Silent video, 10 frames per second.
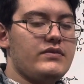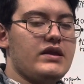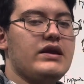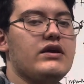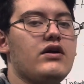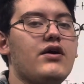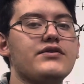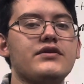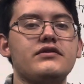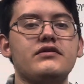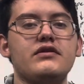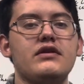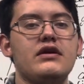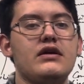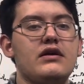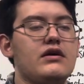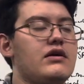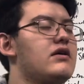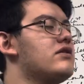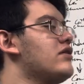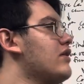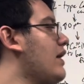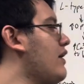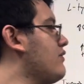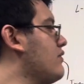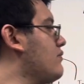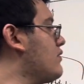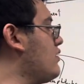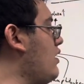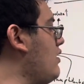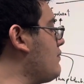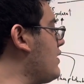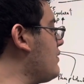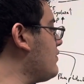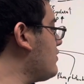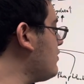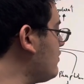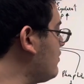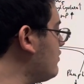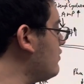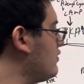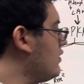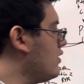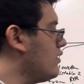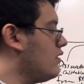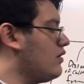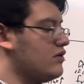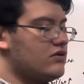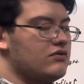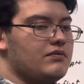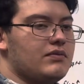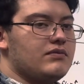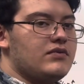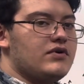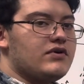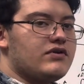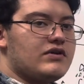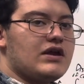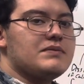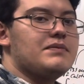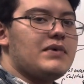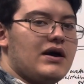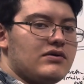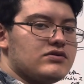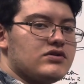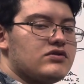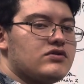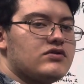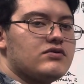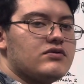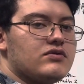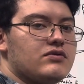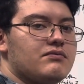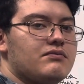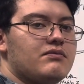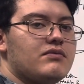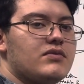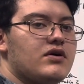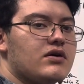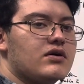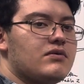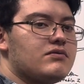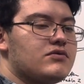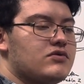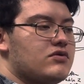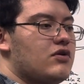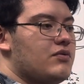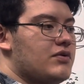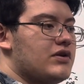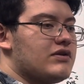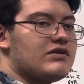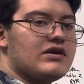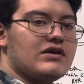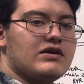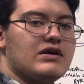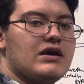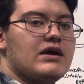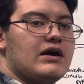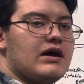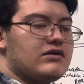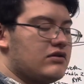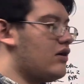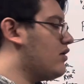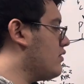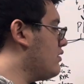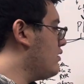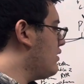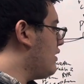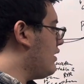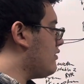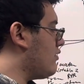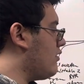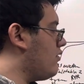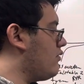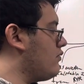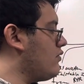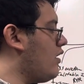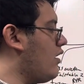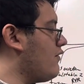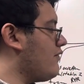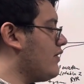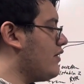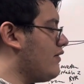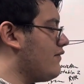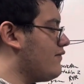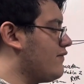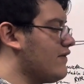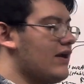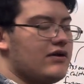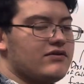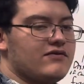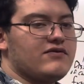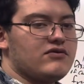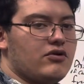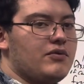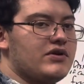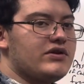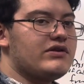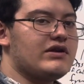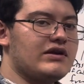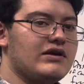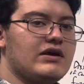it causes your calcium to not be able to stay bound to troponin C as long, and so the off rate of calcium from troponin C